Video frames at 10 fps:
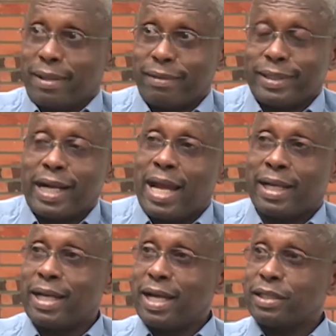think
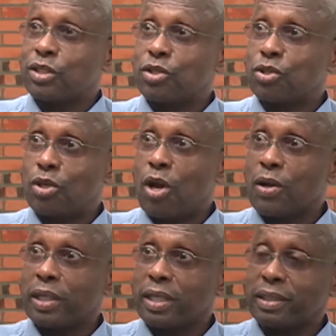Guyana has a
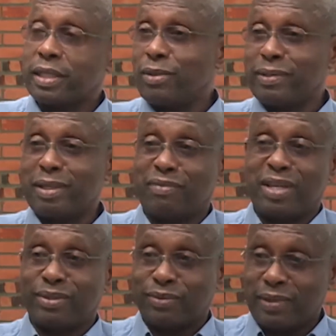strong case. I don't think
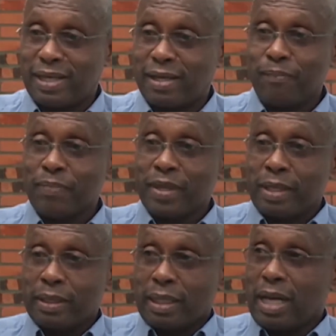Venezuela
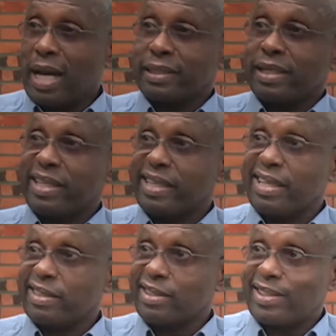has any
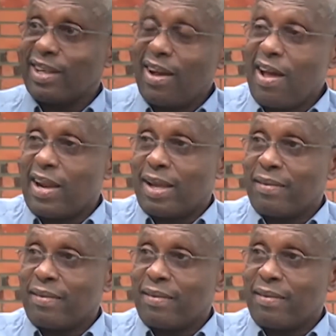case at all.